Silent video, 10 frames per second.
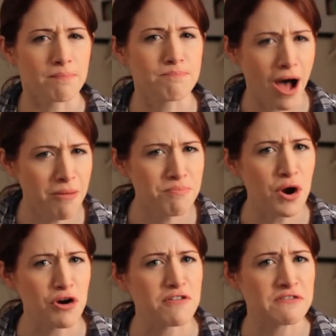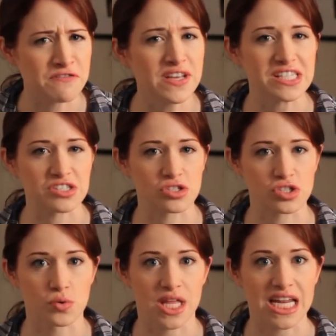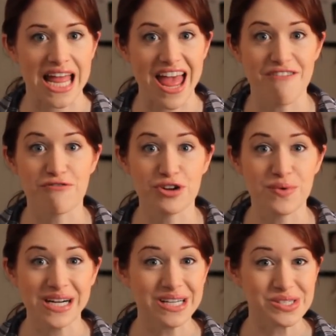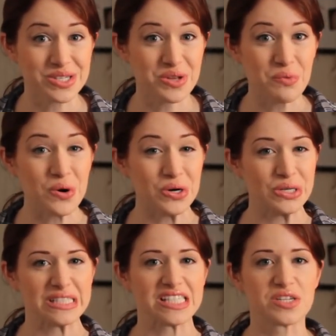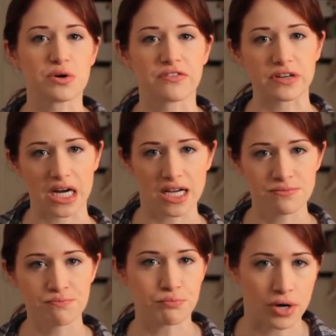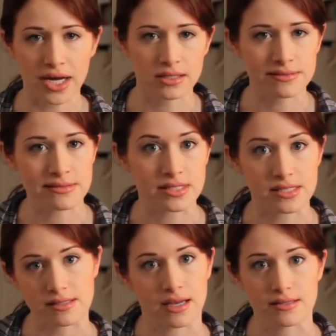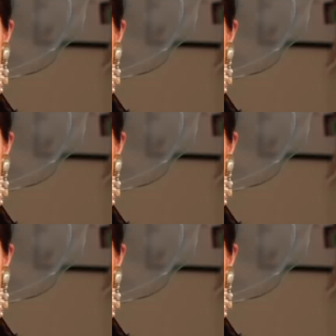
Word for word: pump her fist so that everyone else in the world knew of her unbridled success.